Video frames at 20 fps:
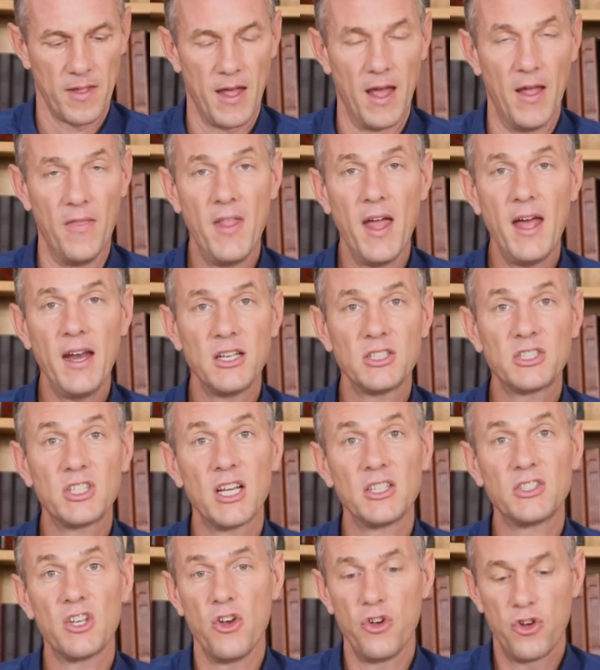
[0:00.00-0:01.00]
And then he
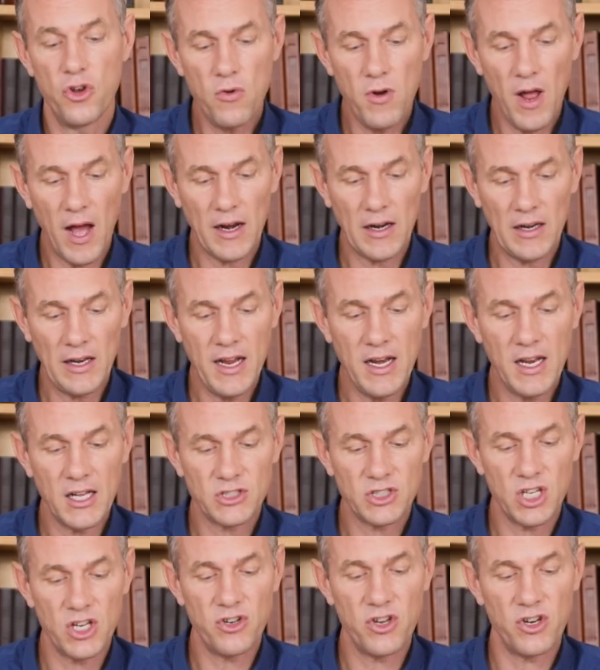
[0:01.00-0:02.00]
says, and do not lead
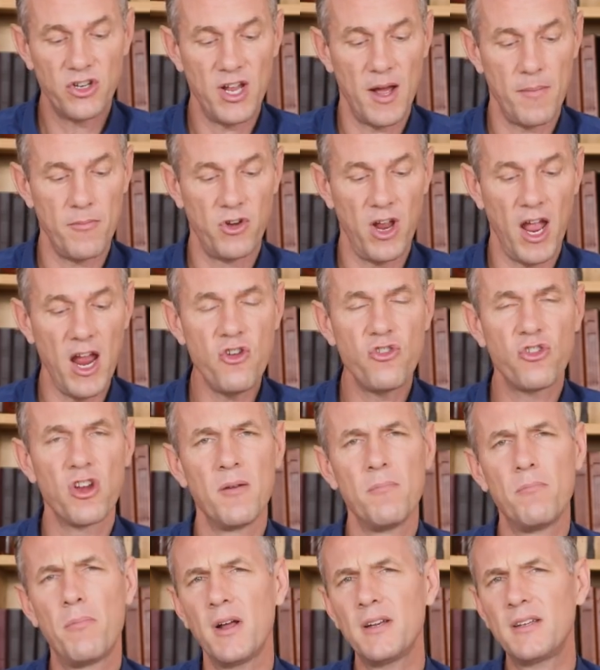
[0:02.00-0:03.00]
us into
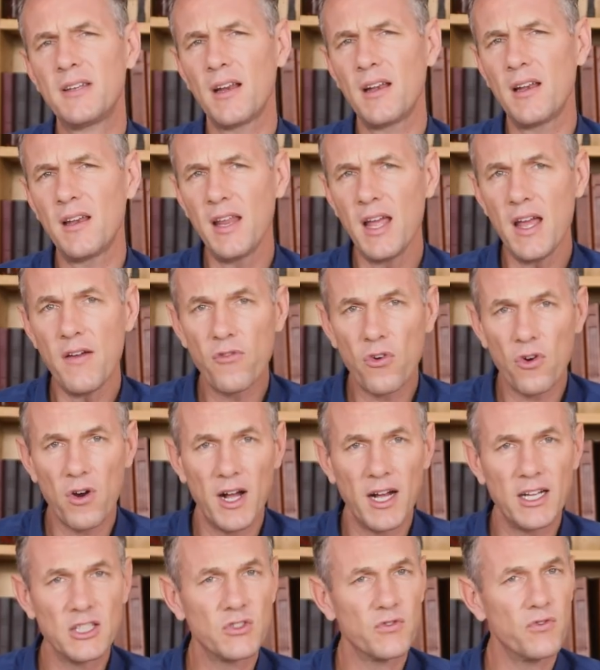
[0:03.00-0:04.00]
temptation, but
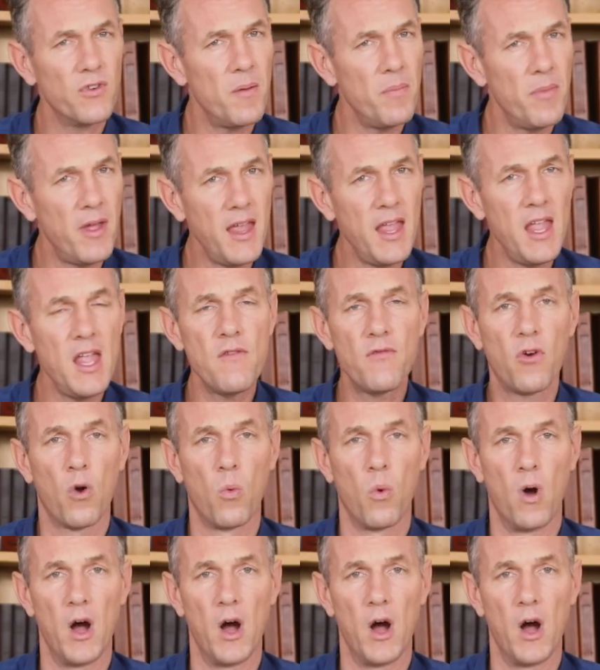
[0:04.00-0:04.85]
deliver us from the evil